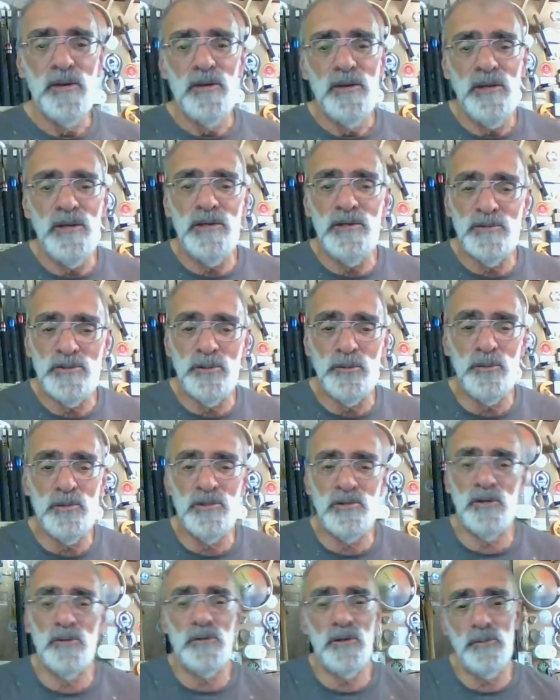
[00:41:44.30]
each to his
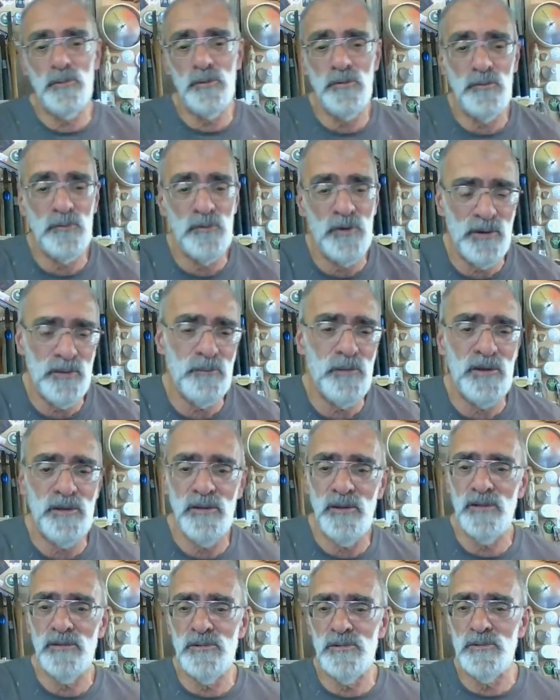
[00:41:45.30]
own. I wouldn't recommend
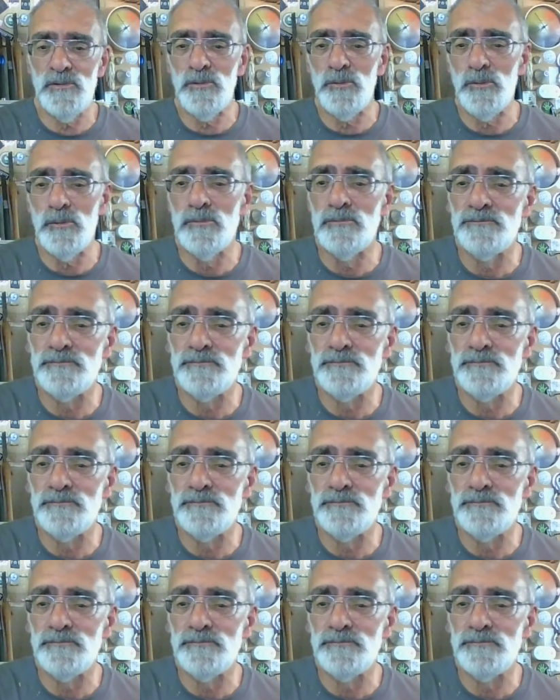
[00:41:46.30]
that at all.